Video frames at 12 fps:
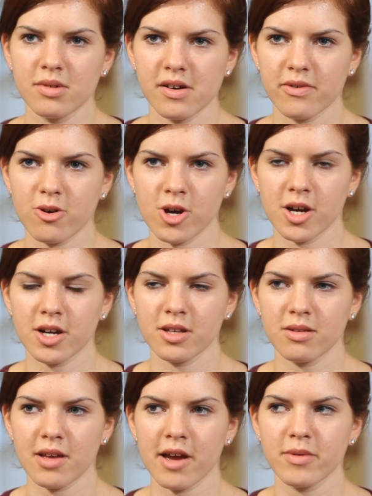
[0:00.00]

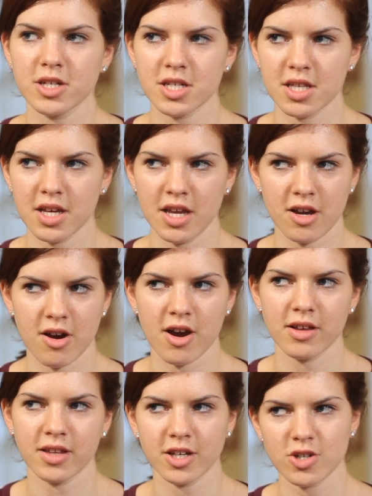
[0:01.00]
before I went to the
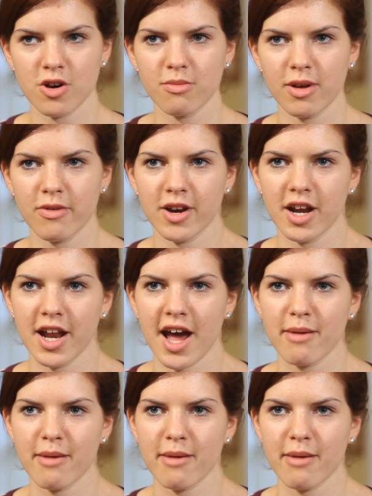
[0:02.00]
ER and they told me what had